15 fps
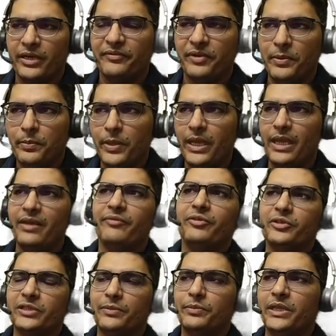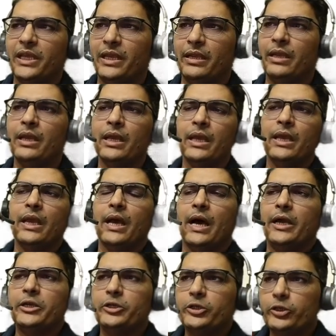If I'm paying for something,
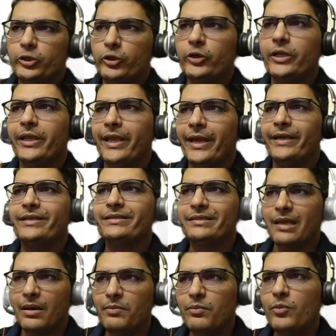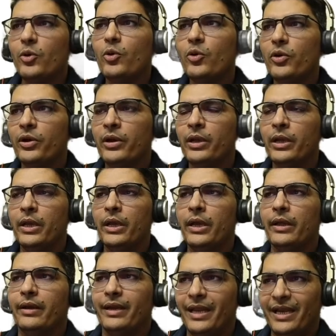I should get some more
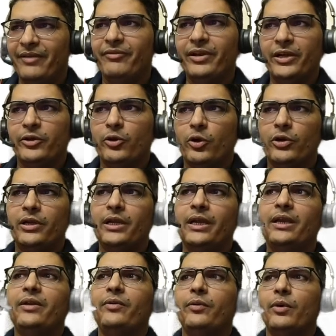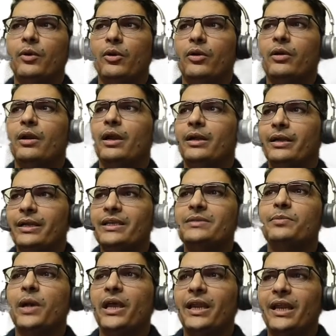relevant content, or at least
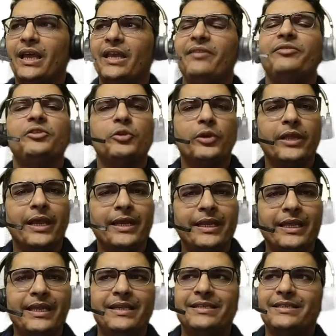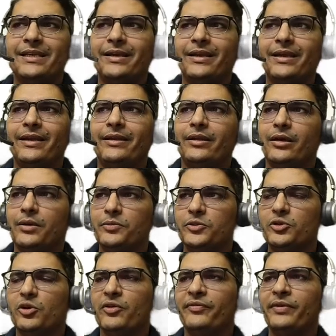my life should get easier in terms
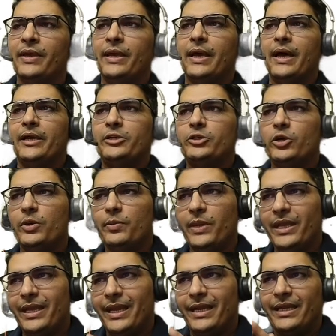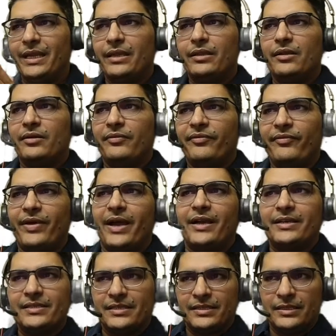of I should be getting the
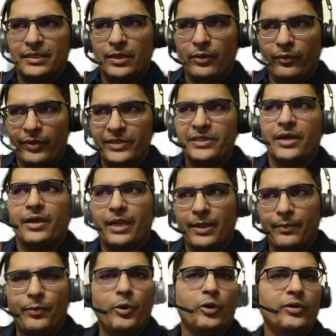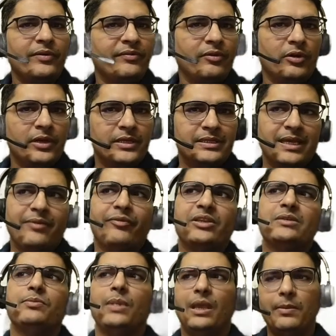facts which are important for exam,
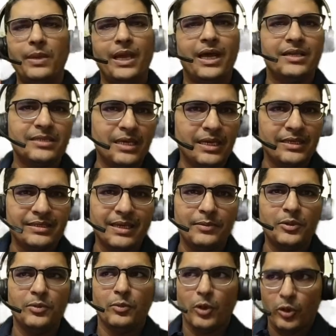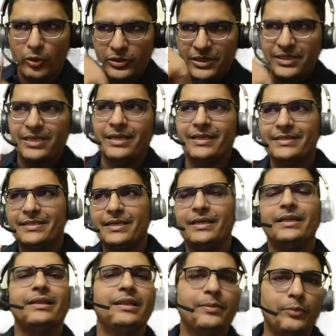which may be asked in exam tomorrow, just listed
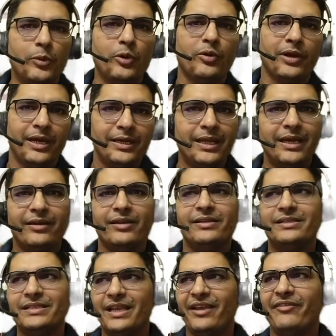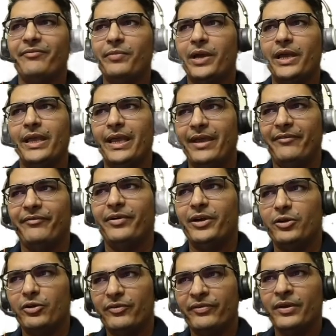in the book, right? That will save my
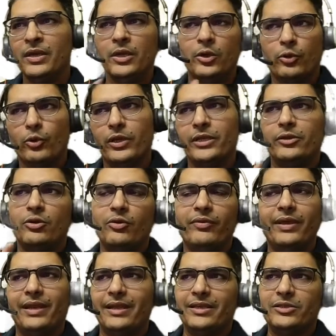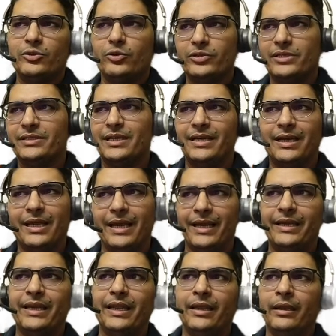effort of going through various sources and
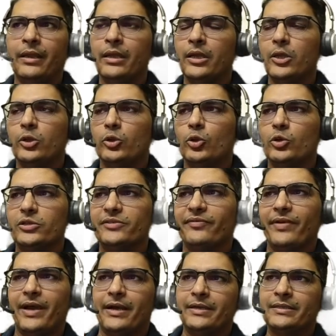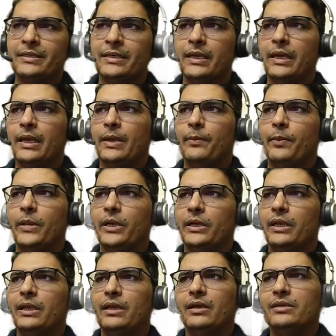collecting those facts. But
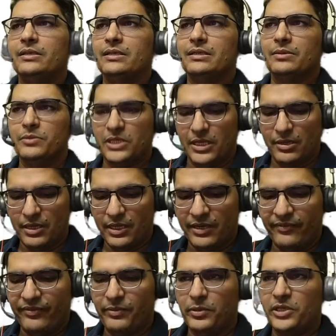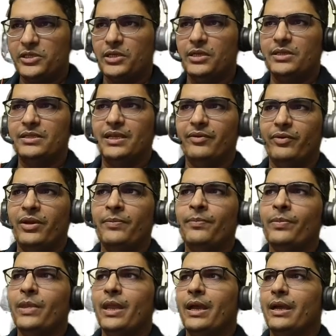here just some generic information is given
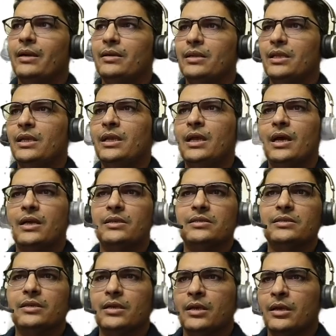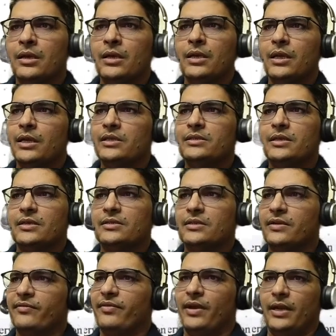and the answer is
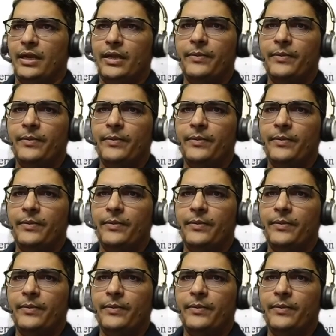justified.